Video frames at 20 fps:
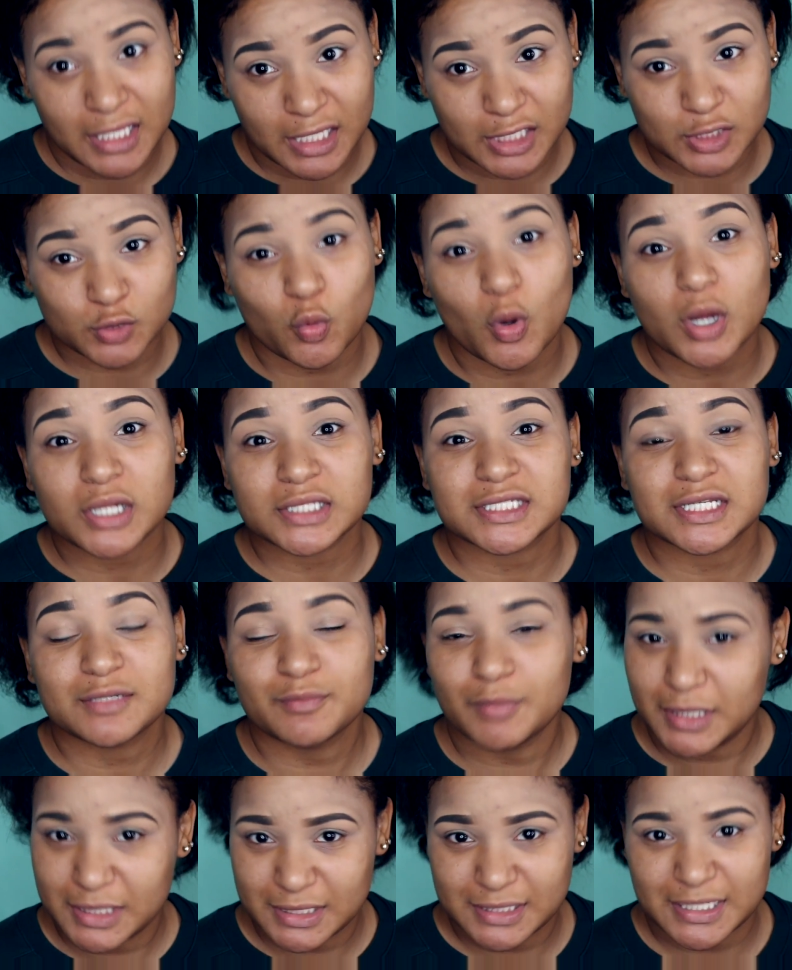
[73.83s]
It's
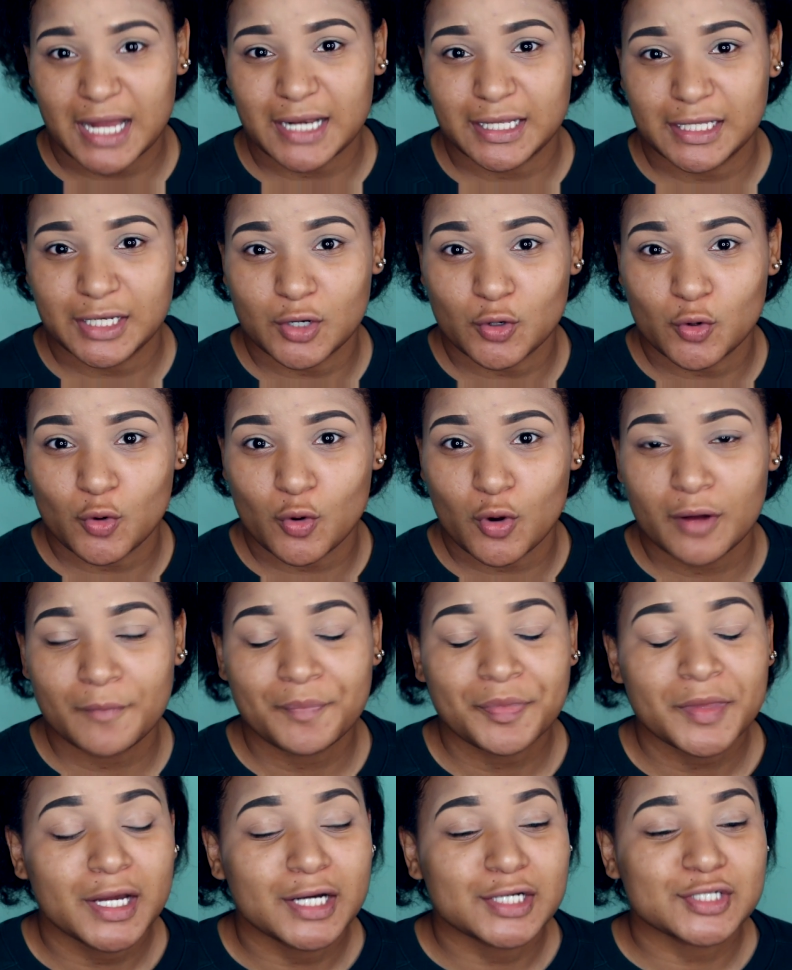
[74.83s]
wanted, but it's not needed,
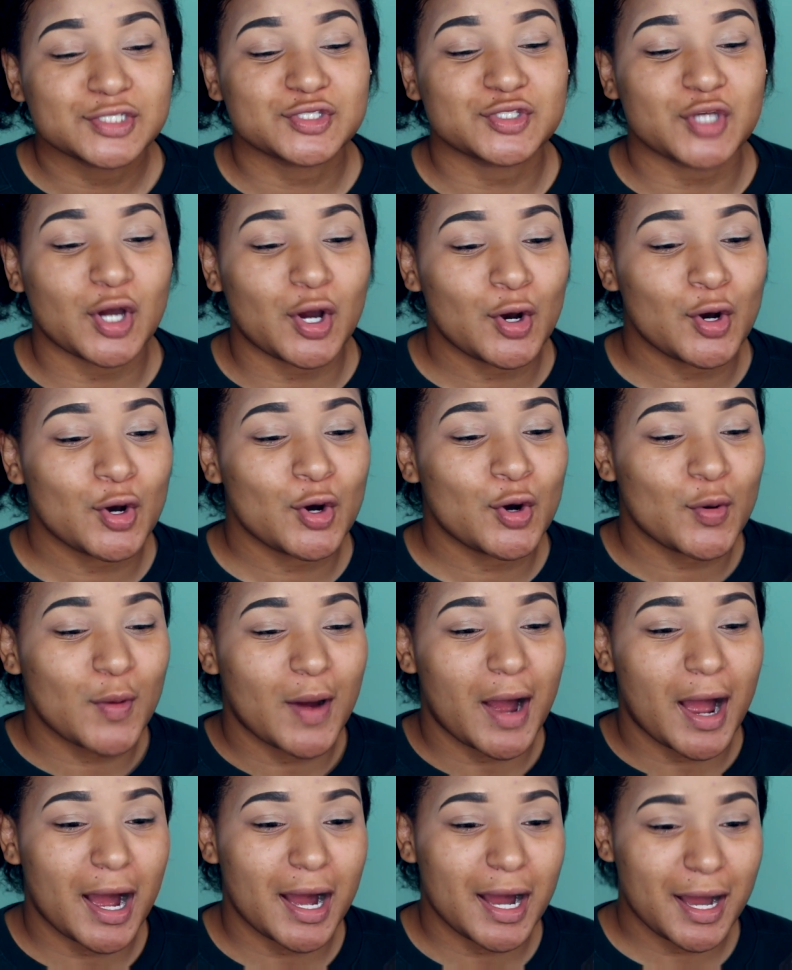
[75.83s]
whore. So,
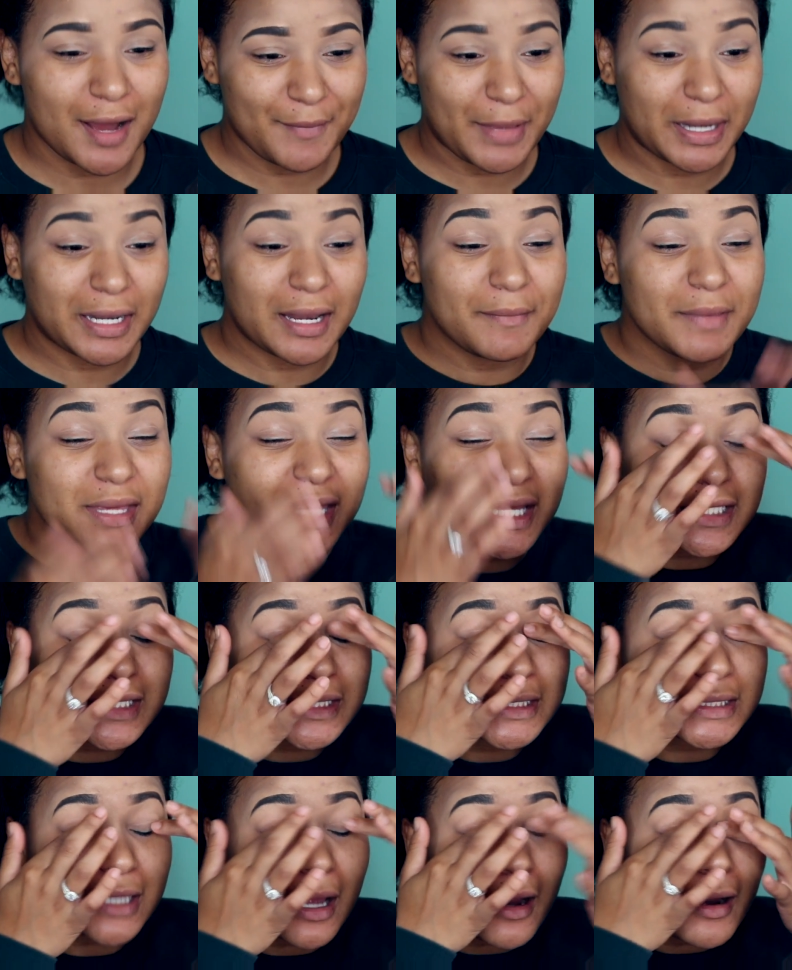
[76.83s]
let me get
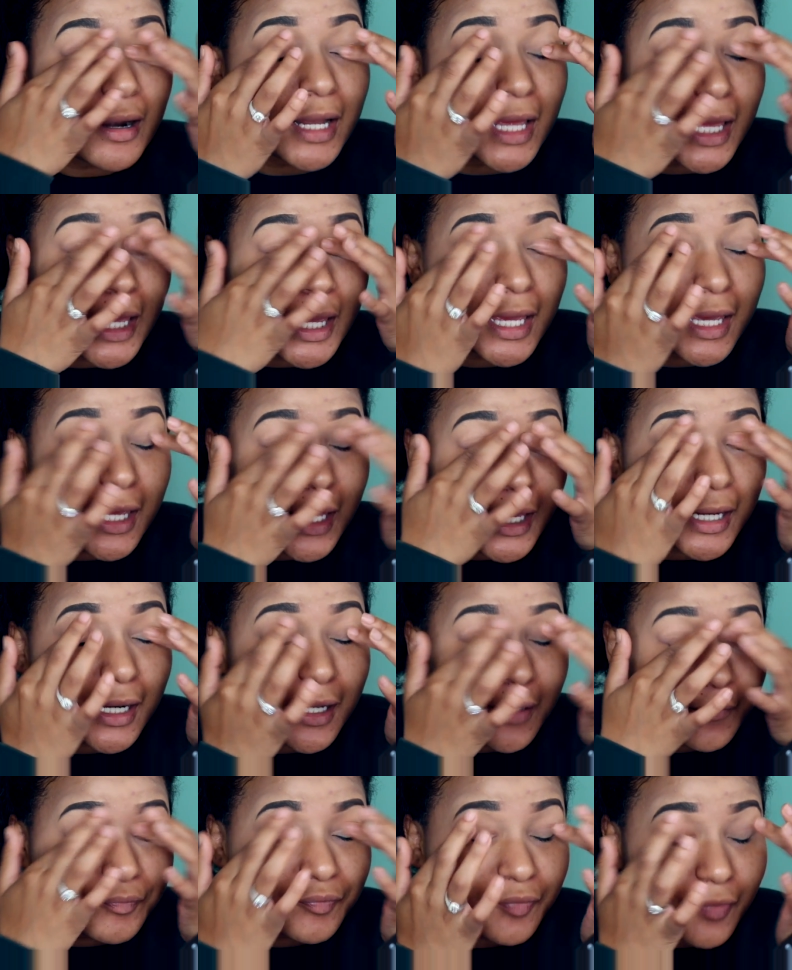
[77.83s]

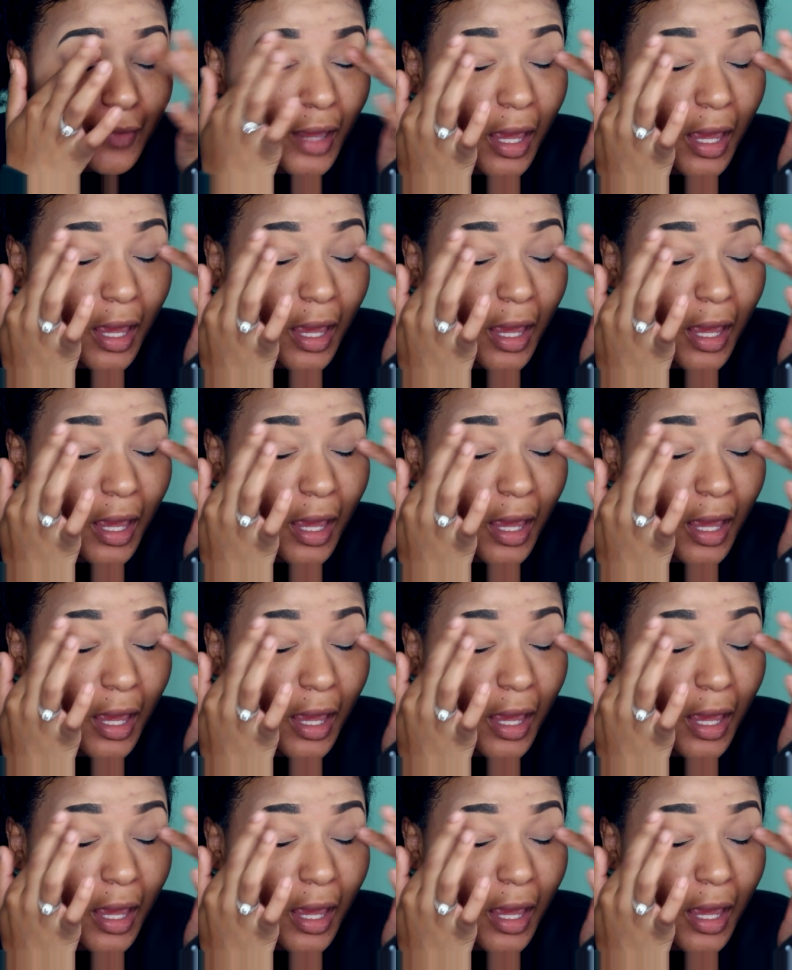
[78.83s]
started.